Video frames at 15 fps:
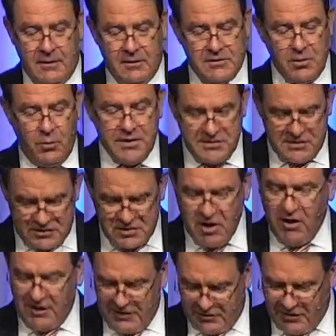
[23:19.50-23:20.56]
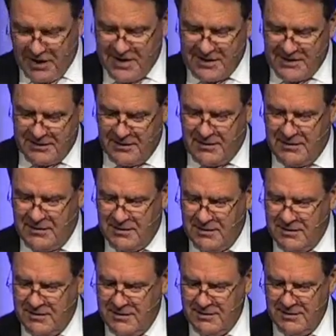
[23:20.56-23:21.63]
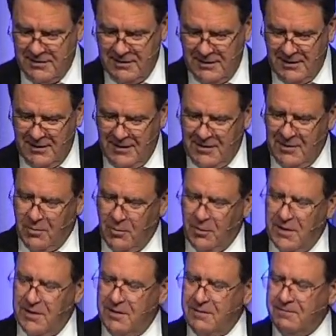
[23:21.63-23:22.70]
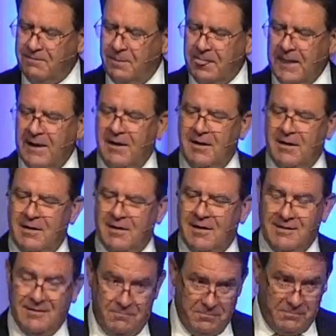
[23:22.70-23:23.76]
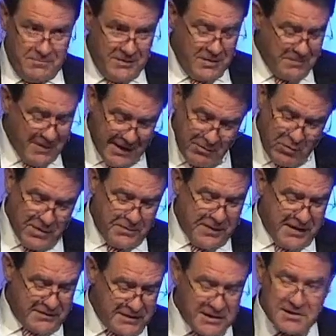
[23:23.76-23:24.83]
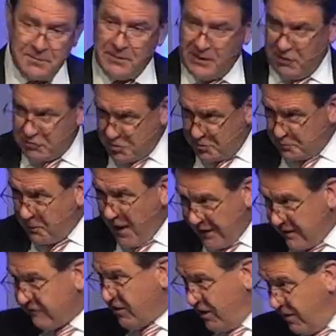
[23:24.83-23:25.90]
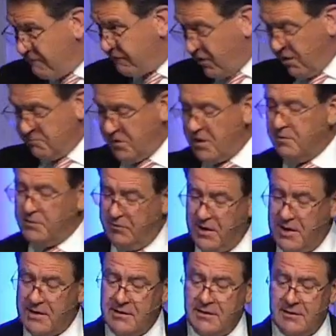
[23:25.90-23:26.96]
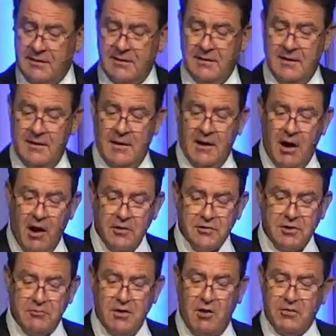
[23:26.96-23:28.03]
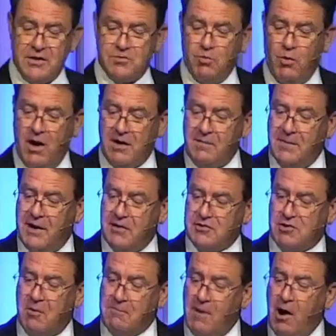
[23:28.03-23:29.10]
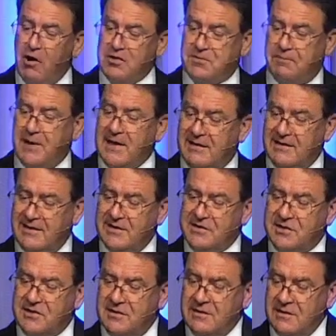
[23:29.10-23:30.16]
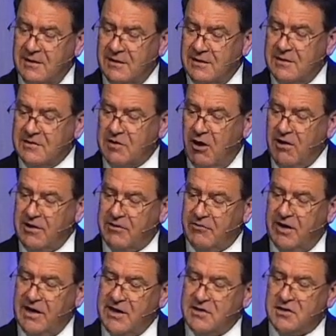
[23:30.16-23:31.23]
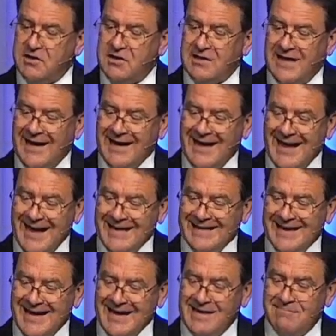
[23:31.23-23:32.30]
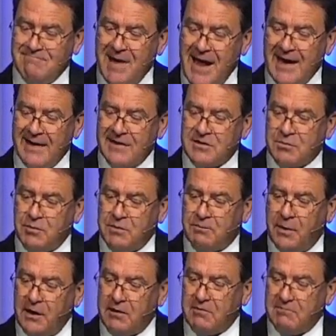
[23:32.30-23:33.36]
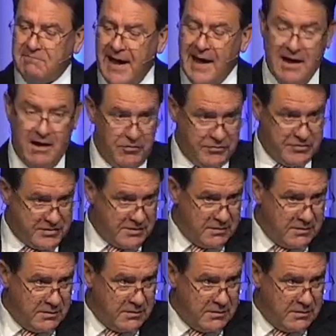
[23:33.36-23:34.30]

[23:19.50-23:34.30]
So what is a tardigrade? Well, you might want to pay attention because you might have come from them. You ready? Also known as water bears or moss piglets, tardigrades look like eight-legged maggots with puckered mouths.